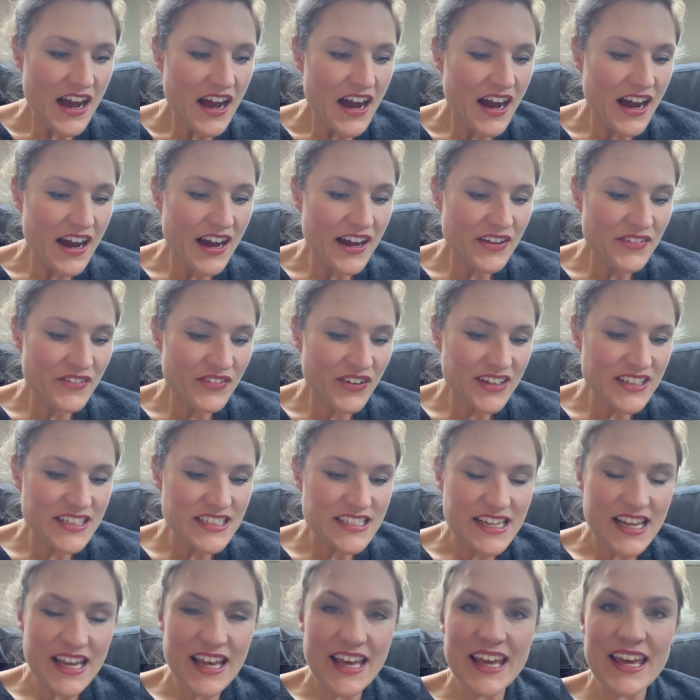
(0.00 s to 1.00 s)
I
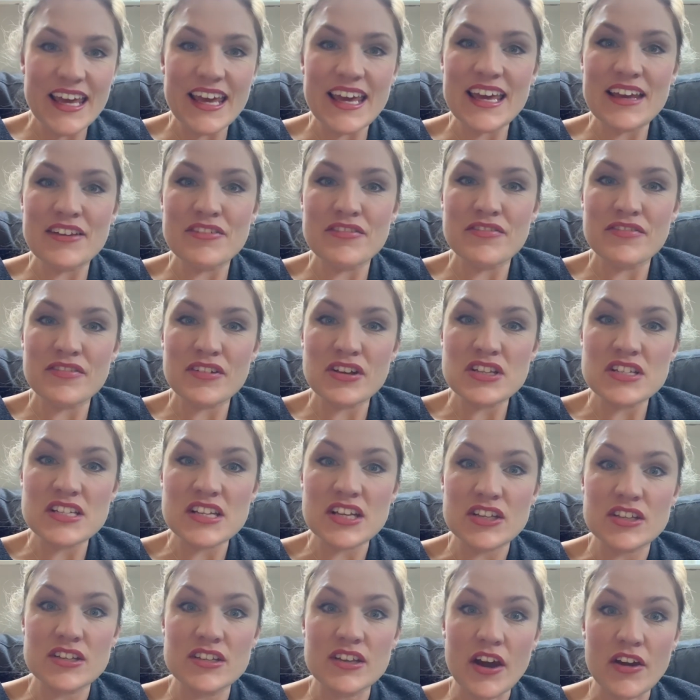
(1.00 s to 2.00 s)
wonder if, because of
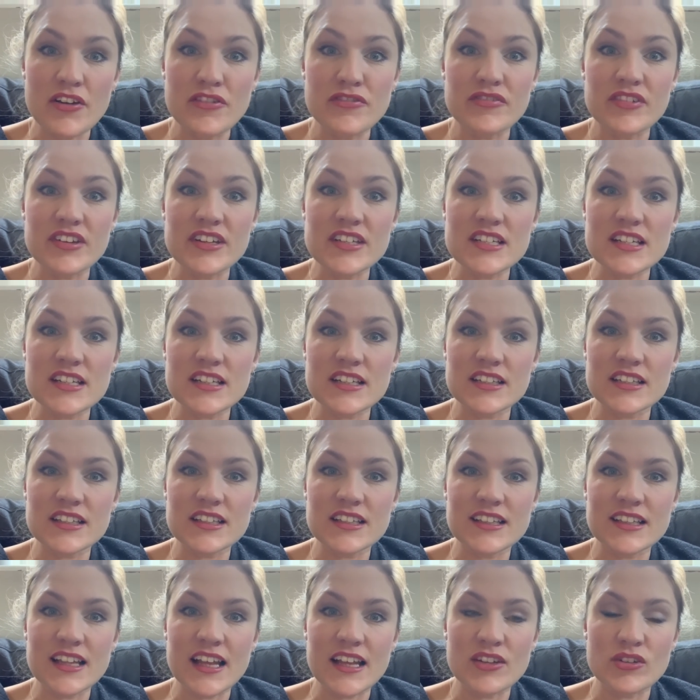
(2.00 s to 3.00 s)
COVID,
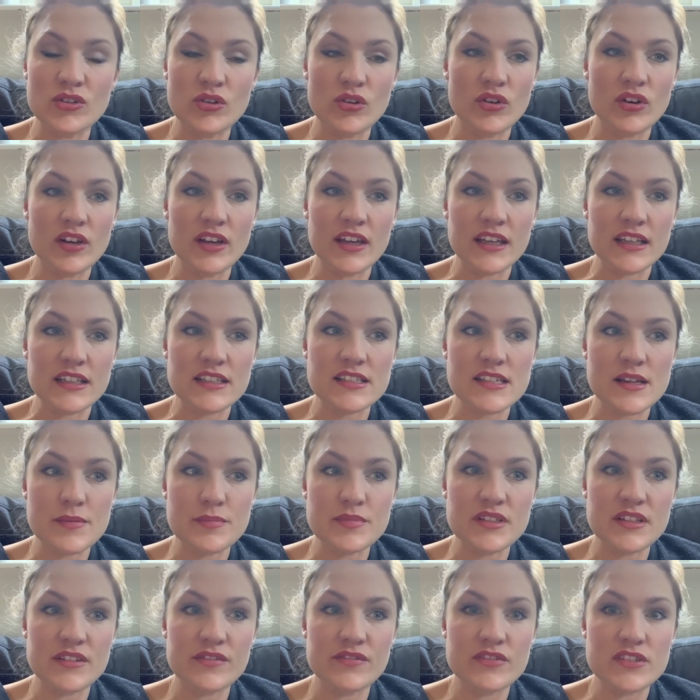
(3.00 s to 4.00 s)
they're not
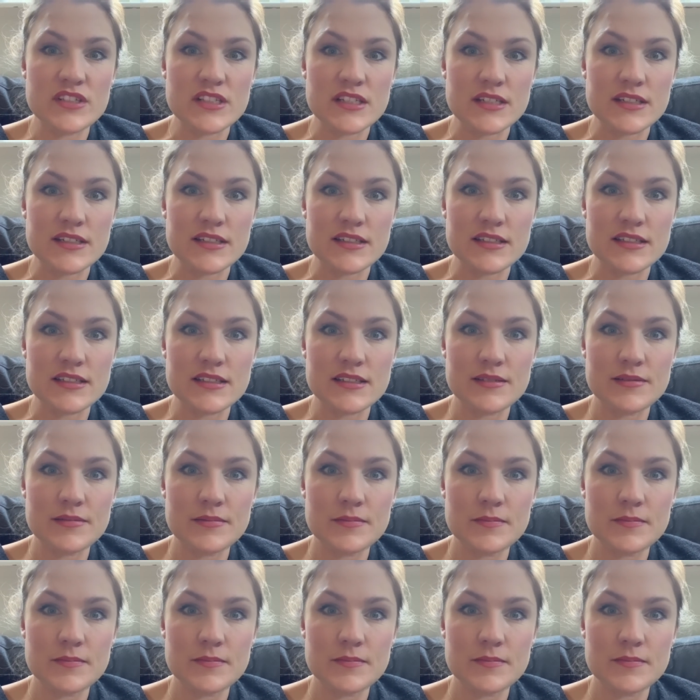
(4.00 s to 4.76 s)
accepting visitors.